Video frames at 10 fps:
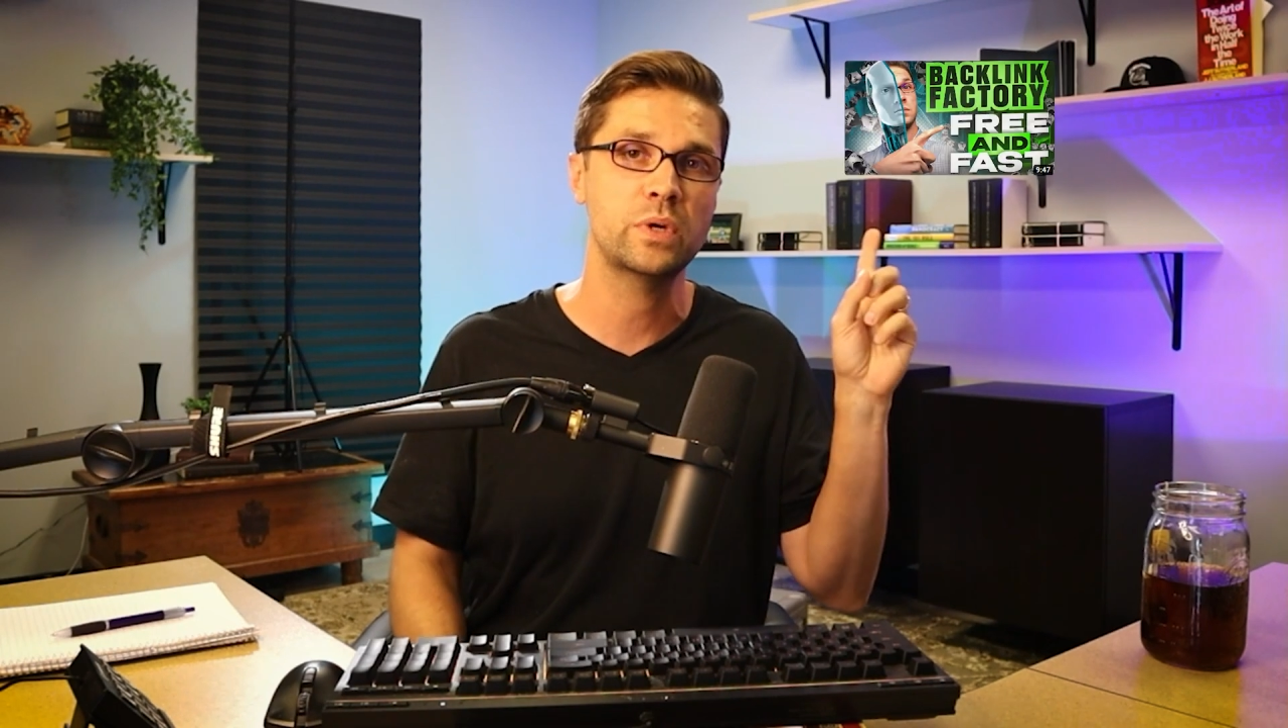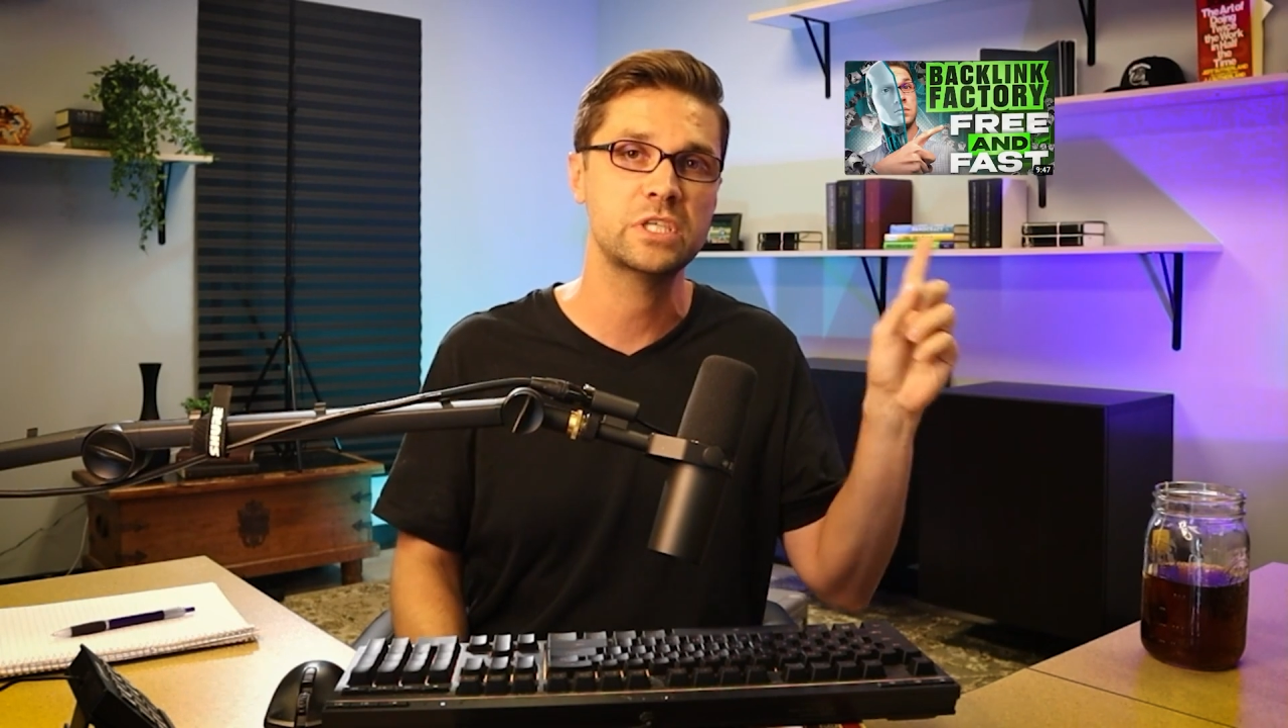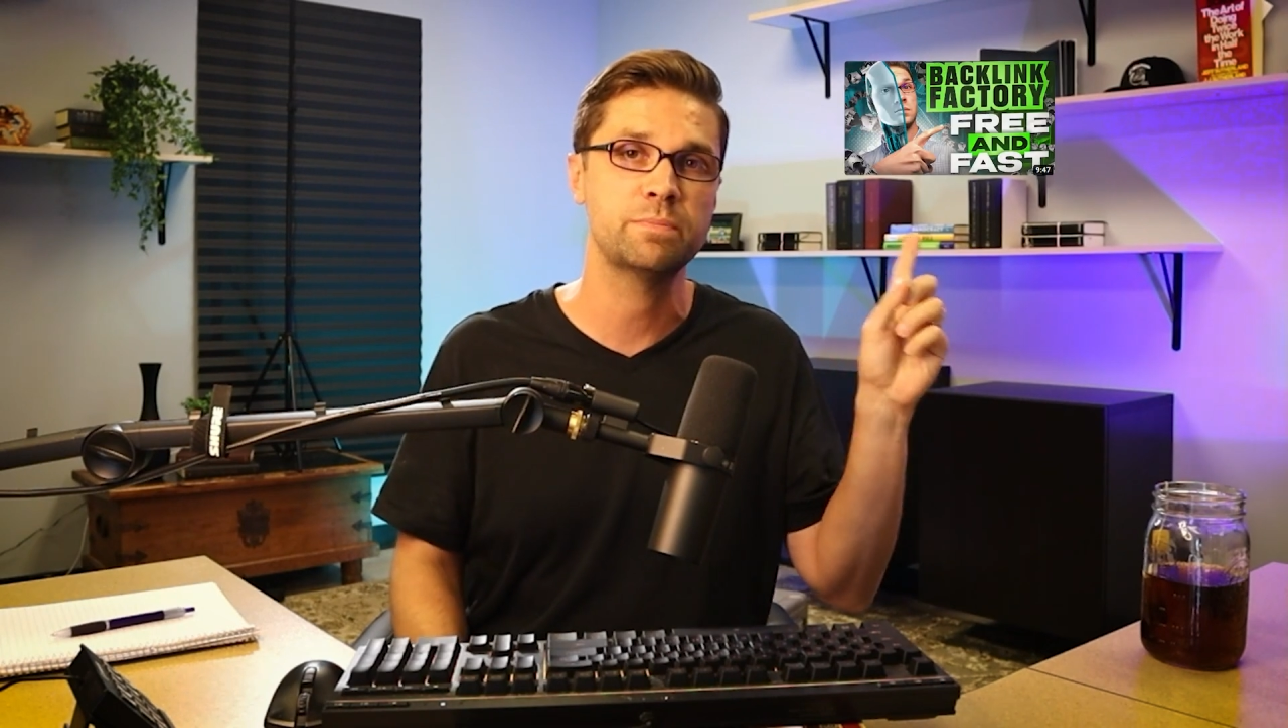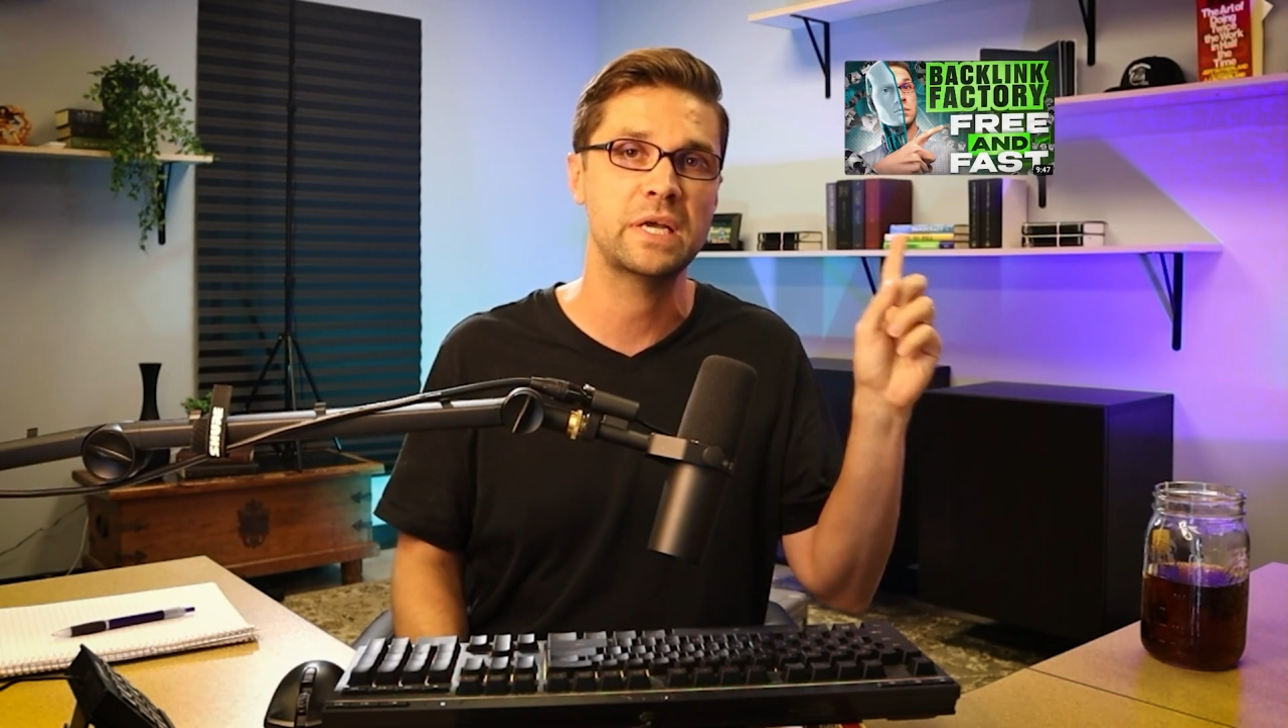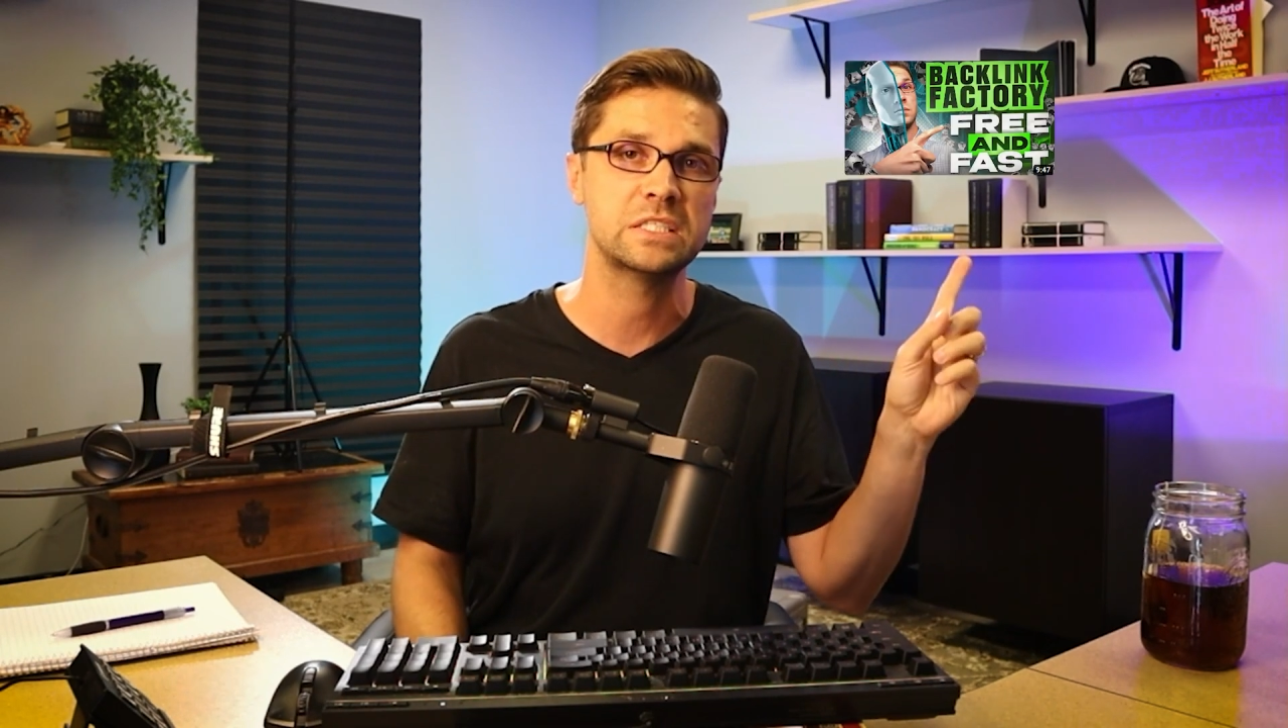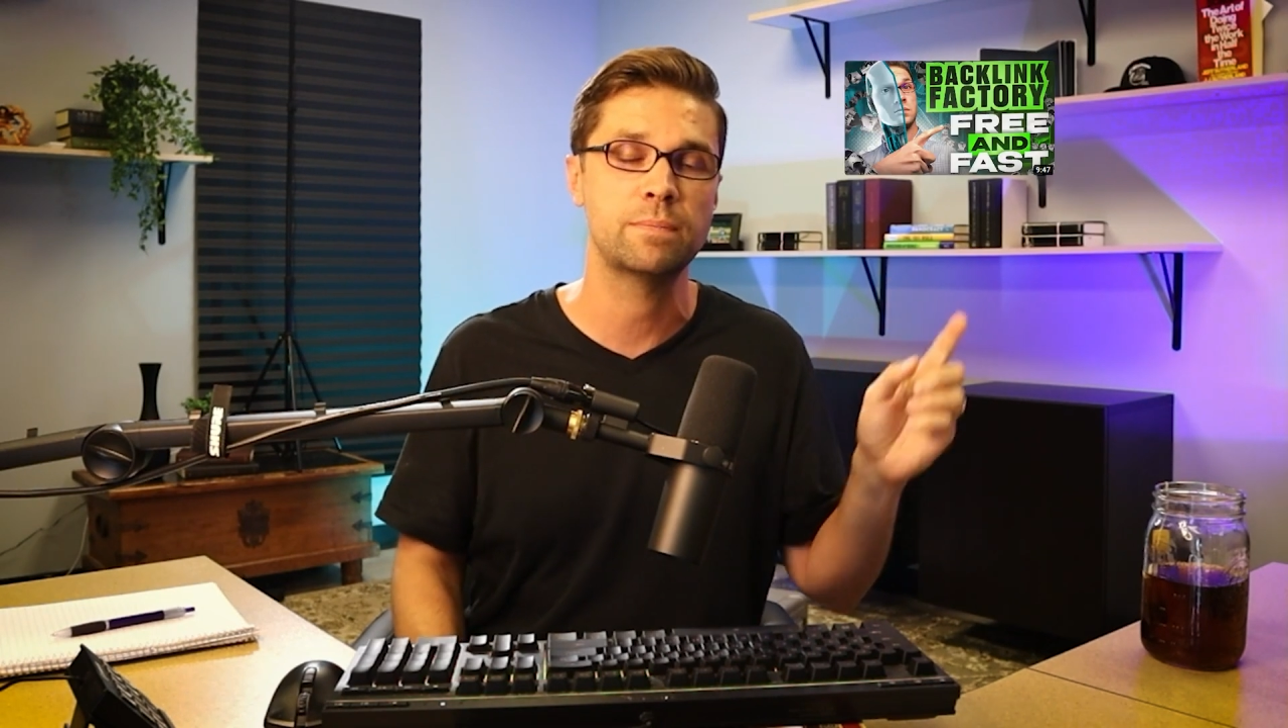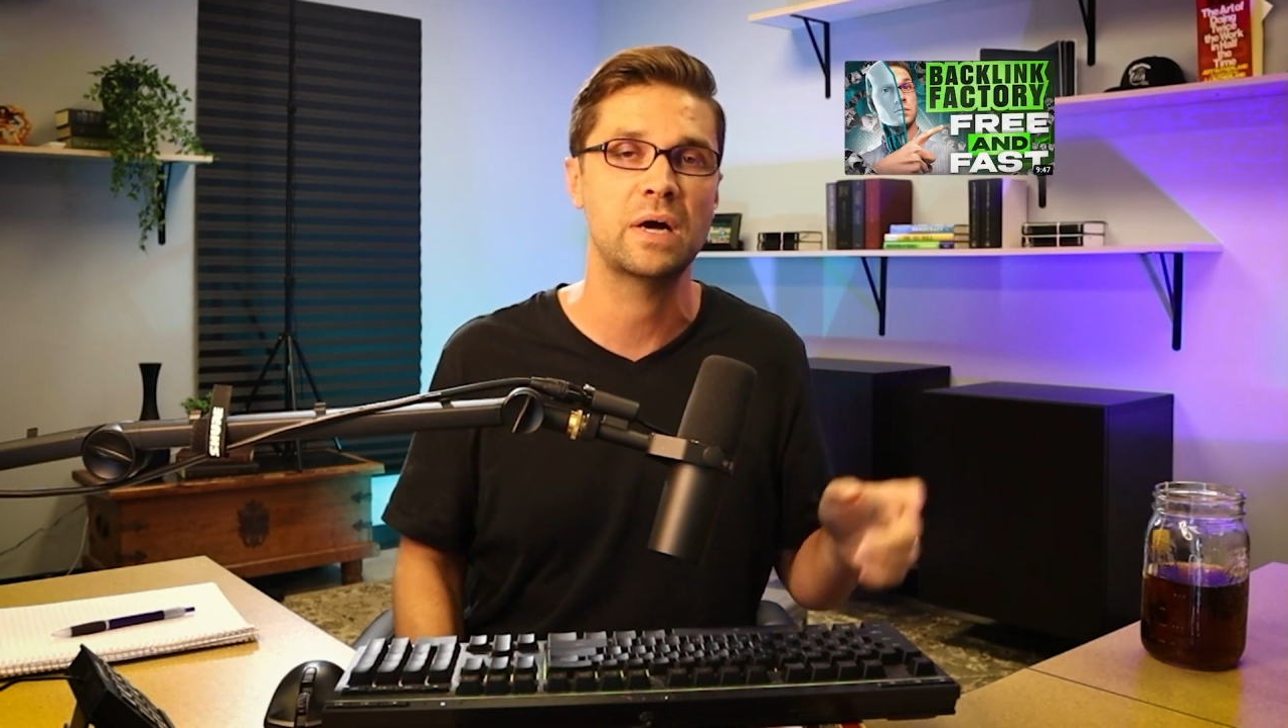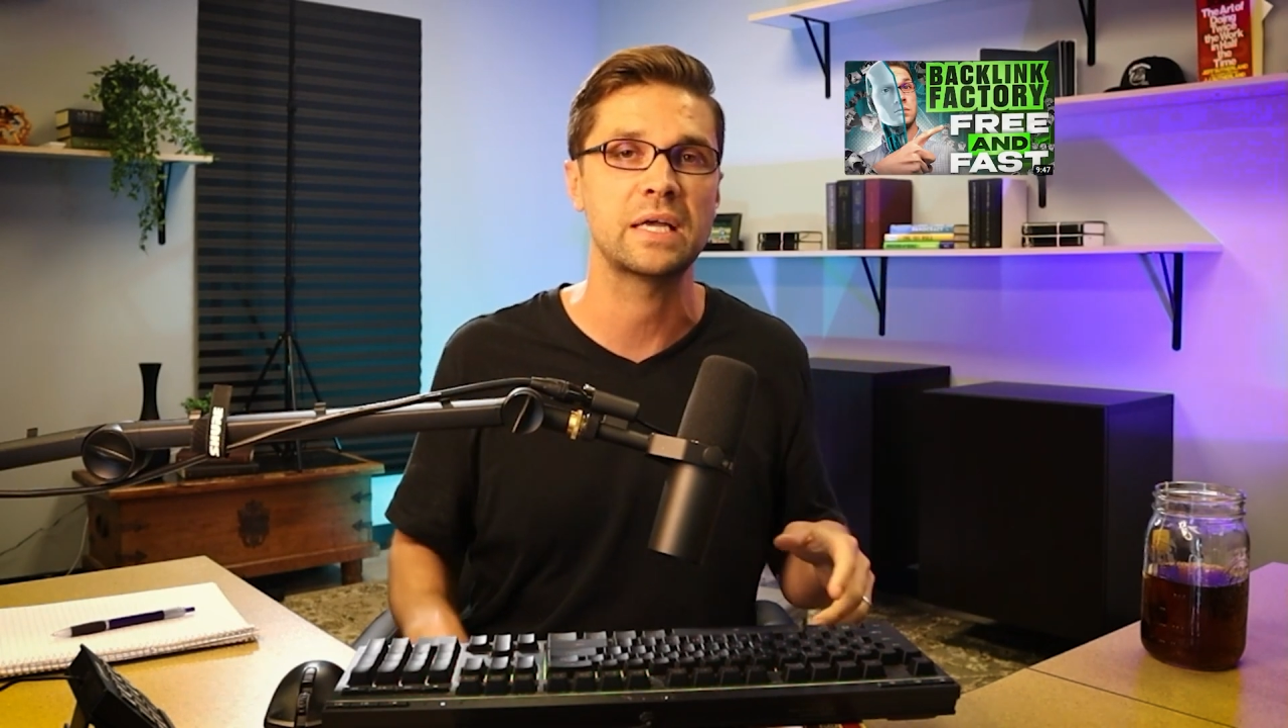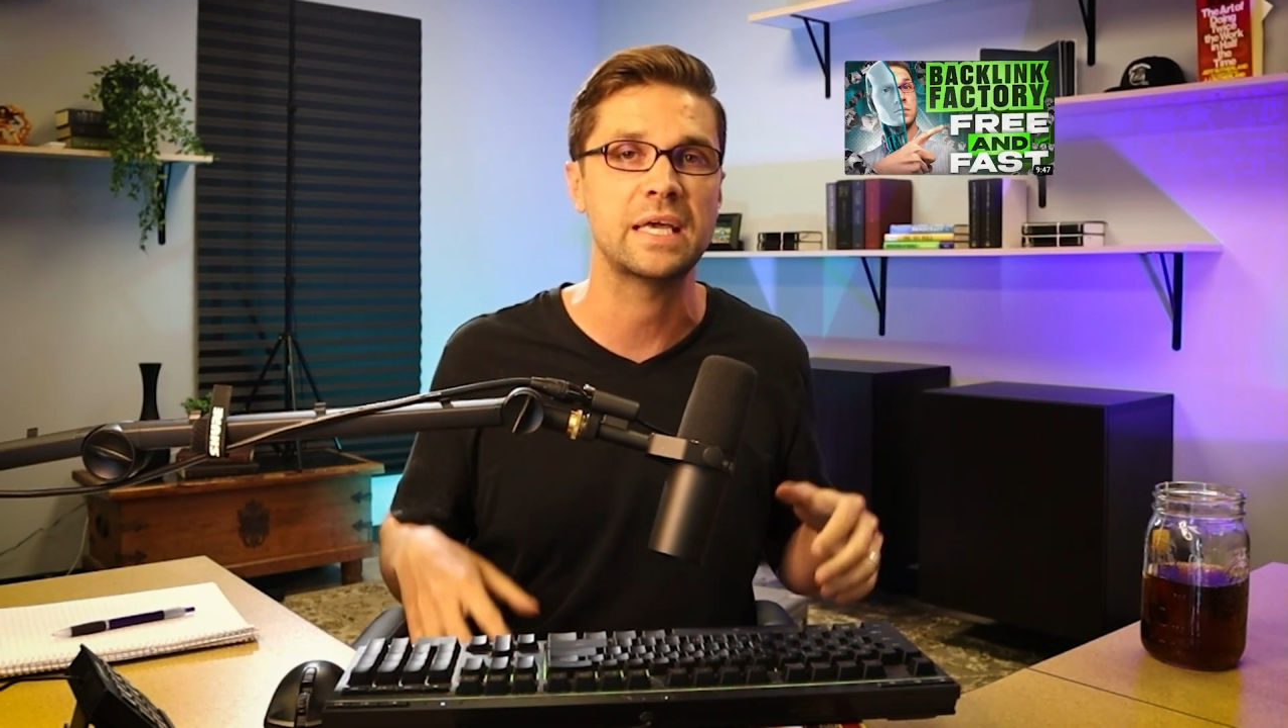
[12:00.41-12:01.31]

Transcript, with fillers: is based upon